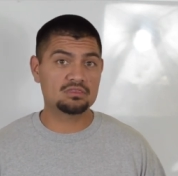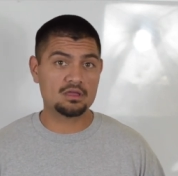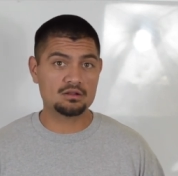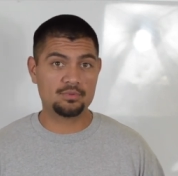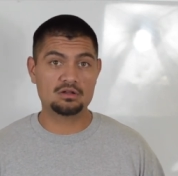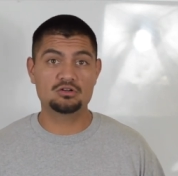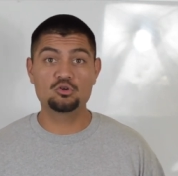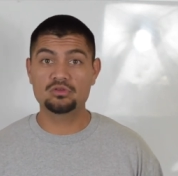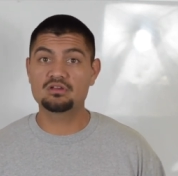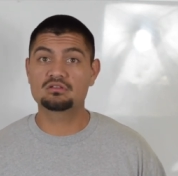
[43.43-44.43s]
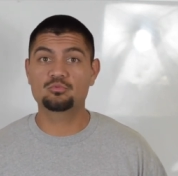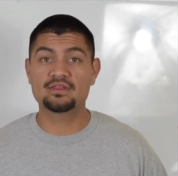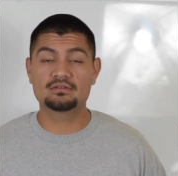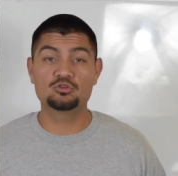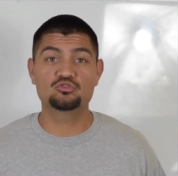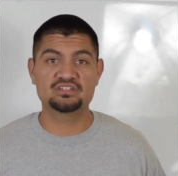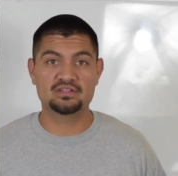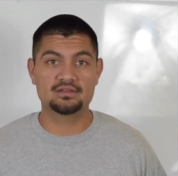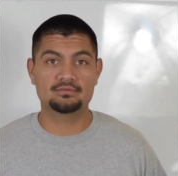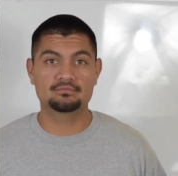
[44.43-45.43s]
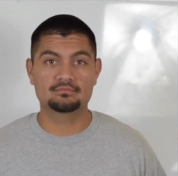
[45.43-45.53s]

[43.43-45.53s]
thought about a New Year's resolution yet.